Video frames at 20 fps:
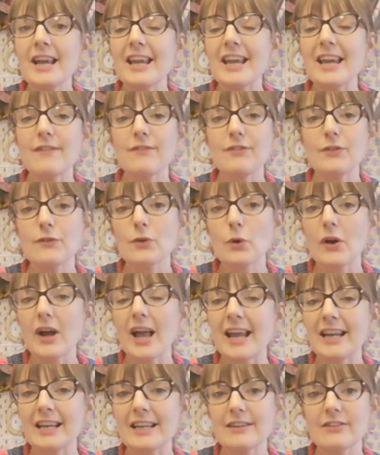If you've got
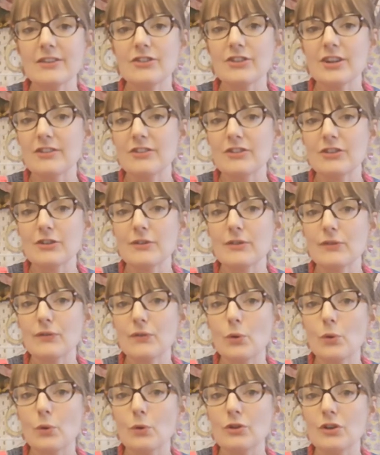any suggestions
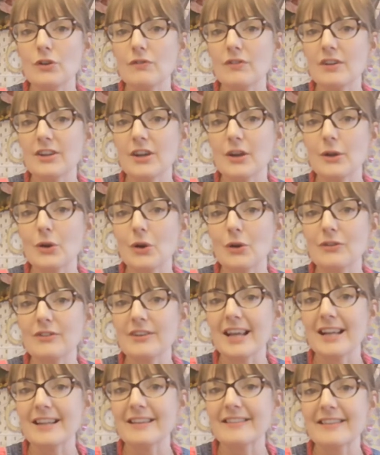for new video
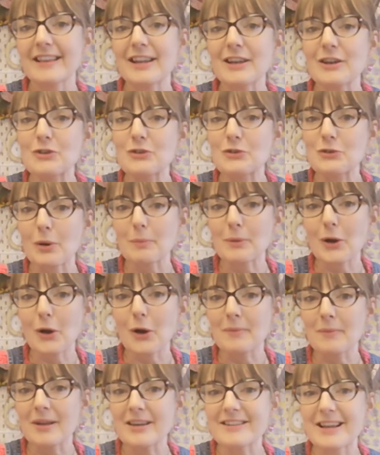content, then drop a
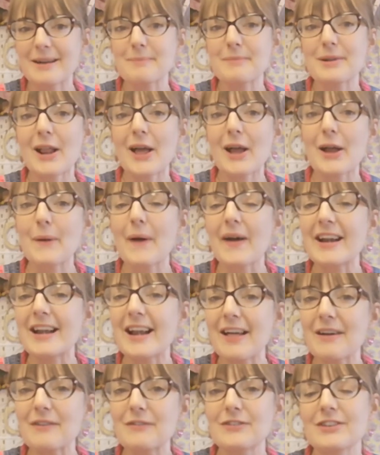comment down below. I'd
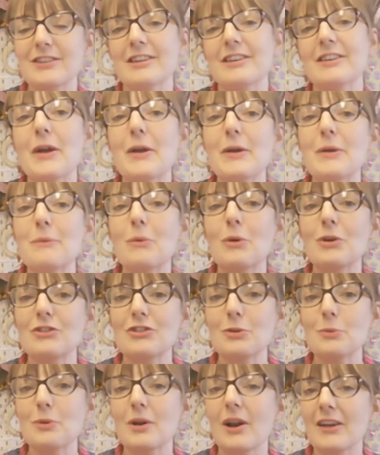love to know what
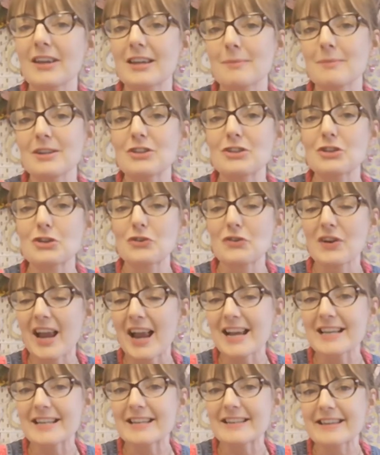you would like me to
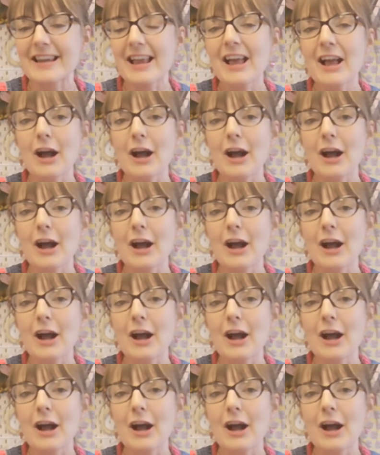create.